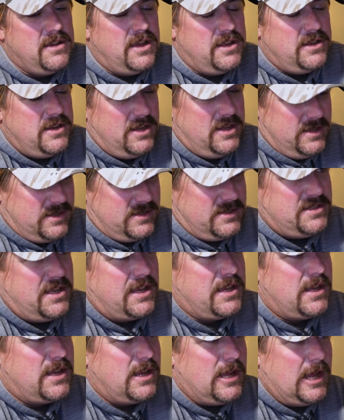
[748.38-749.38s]
And you hit the
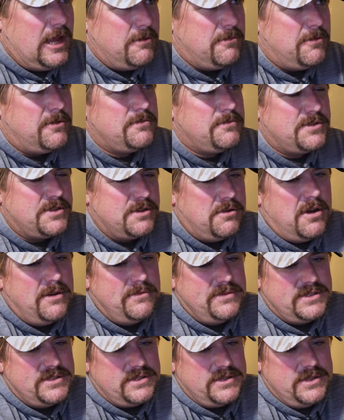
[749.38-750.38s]
second cable. So
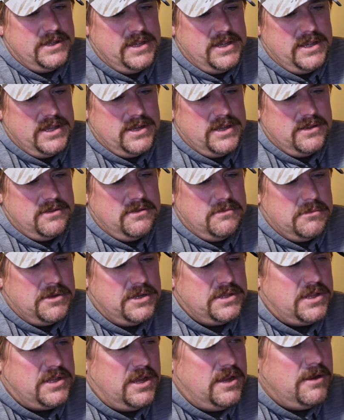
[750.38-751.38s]
obviously the
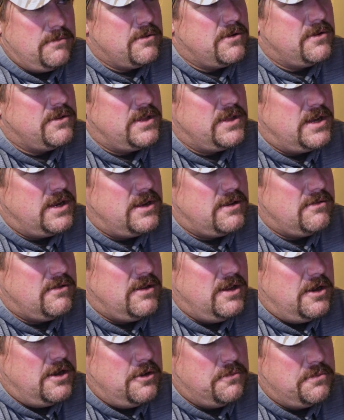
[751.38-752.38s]
month of April, then
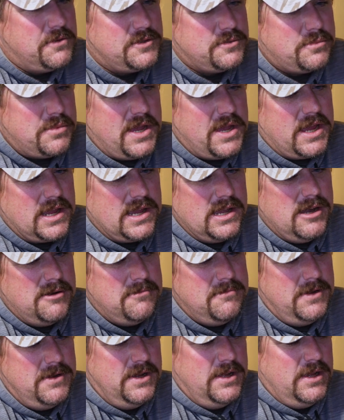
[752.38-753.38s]
it opens back
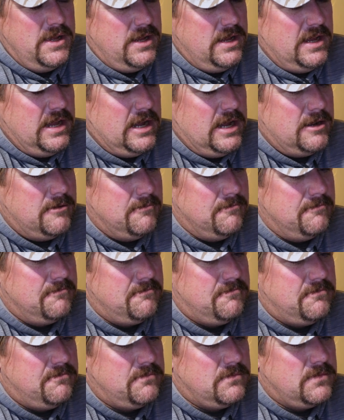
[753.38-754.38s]
up. And
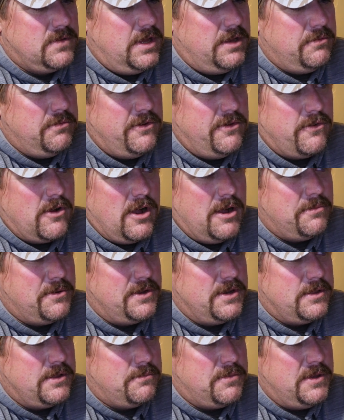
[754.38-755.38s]
we drop
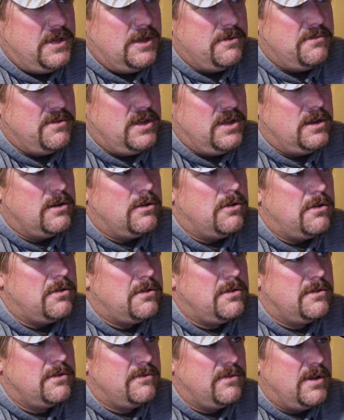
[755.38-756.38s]
into the PMD hole.
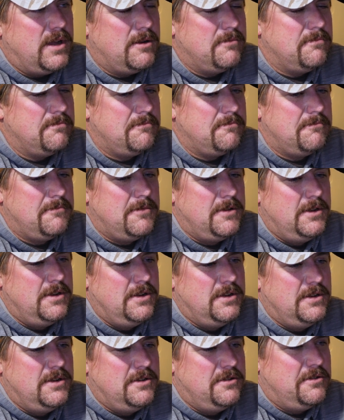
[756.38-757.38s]

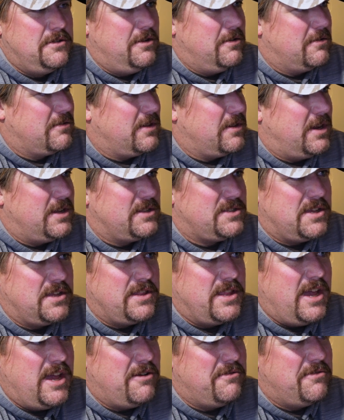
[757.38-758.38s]
Your thoughts on
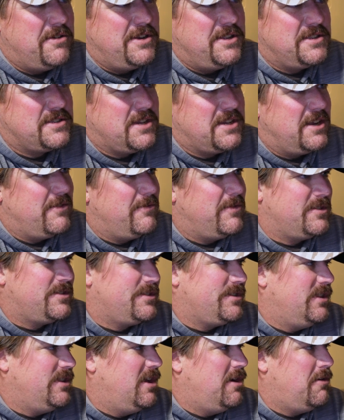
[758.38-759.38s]
that one? It's kind of a
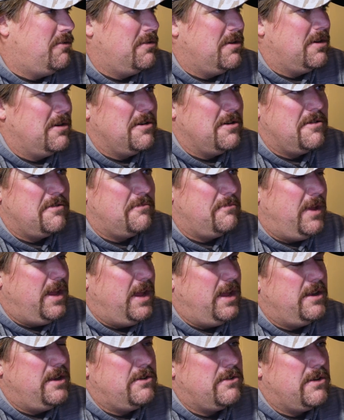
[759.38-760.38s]
slower,
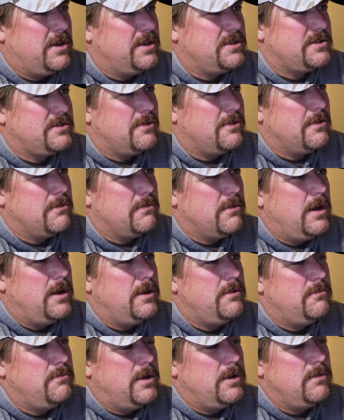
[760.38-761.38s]
meandering sort of
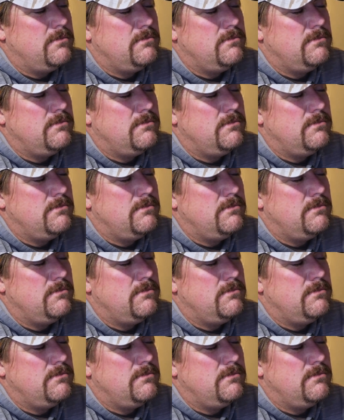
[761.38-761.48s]
run, but